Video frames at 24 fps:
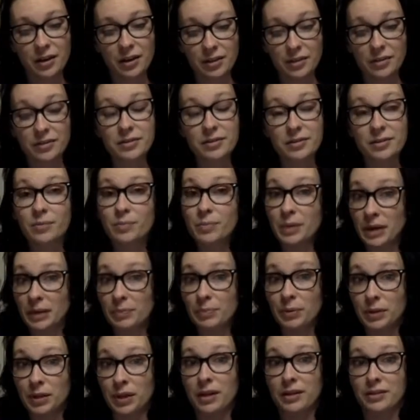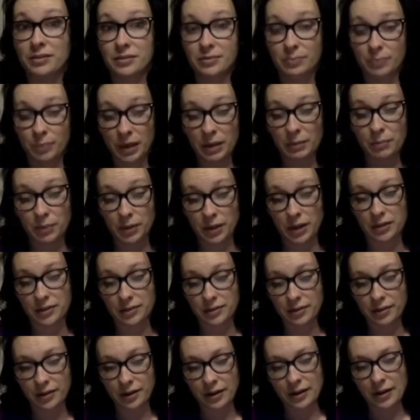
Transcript: This is a big plus, big plus.